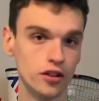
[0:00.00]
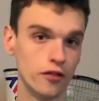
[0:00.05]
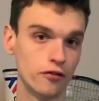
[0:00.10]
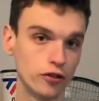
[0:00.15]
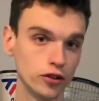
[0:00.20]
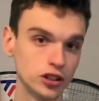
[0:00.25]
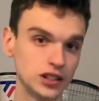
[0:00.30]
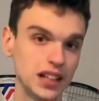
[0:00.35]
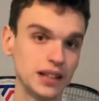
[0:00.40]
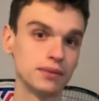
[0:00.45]
The
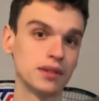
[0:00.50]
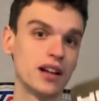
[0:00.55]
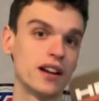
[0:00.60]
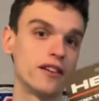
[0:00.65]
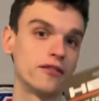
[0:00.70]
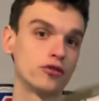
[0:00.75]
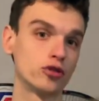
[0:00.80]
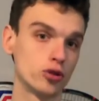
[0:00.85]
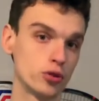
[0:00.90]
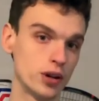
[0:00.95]
first time that
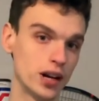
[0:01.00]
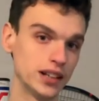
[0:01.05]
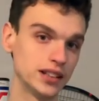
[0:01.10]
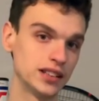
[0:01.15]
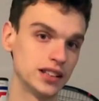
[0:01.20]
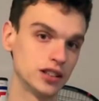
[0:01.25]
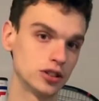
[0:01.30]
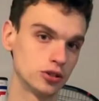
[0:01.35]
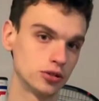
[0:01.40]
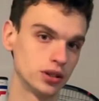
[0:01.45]
I've tried
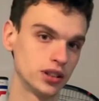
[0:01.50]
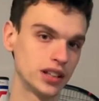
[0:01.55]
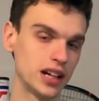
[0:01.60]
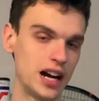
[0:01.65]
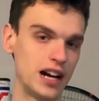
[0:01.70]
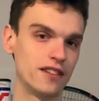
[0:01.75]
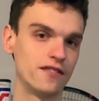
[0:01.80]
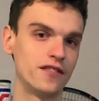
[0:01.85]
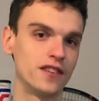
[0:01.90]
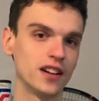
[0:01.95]
this string,
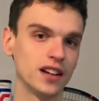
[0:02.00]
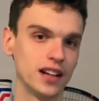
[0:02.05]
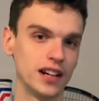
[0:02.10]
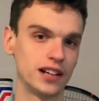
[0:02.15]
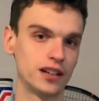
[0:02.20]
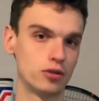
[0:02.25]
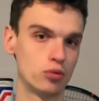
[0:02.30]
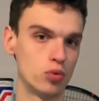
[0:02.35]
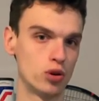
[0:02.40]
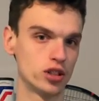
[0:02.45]
I felt
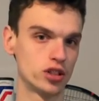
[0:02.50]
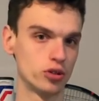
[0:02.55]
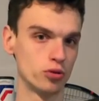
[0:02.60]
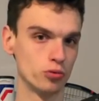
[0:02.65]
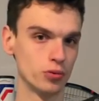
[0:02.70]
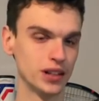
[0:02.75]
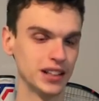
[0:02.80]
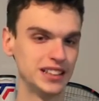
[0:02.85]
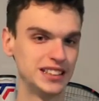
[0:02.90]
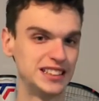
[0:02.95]
like it was a
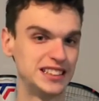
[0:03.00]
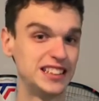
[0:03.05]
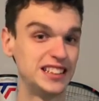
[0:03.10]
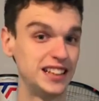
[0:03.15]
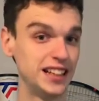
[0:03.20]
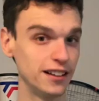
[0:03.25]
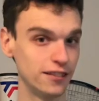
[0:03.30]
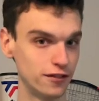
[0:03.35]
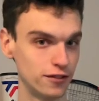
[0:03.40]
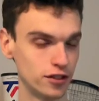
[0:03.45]
really
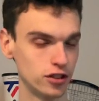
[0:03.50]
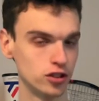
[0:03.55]
stiff